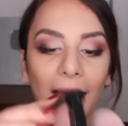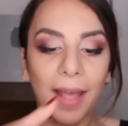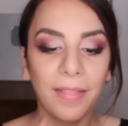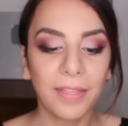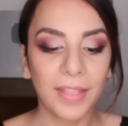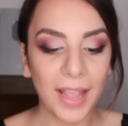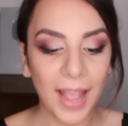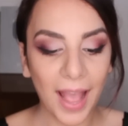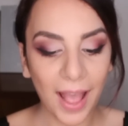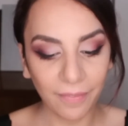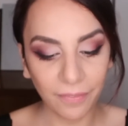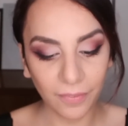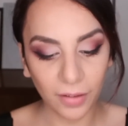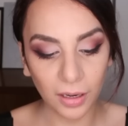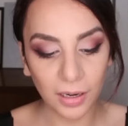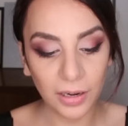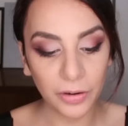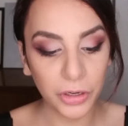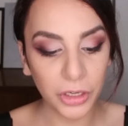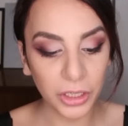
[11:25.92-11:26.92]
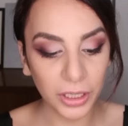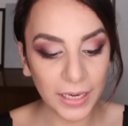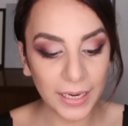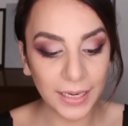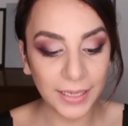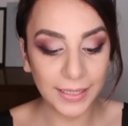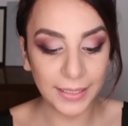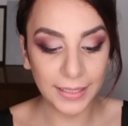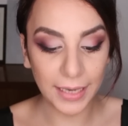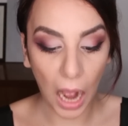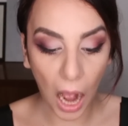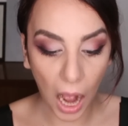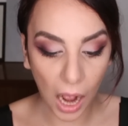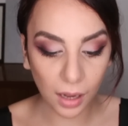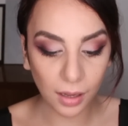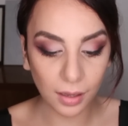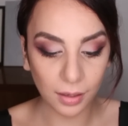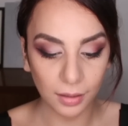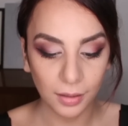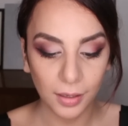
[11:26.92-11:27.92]
And they have a really
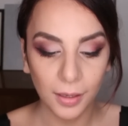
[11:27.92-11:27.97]
dark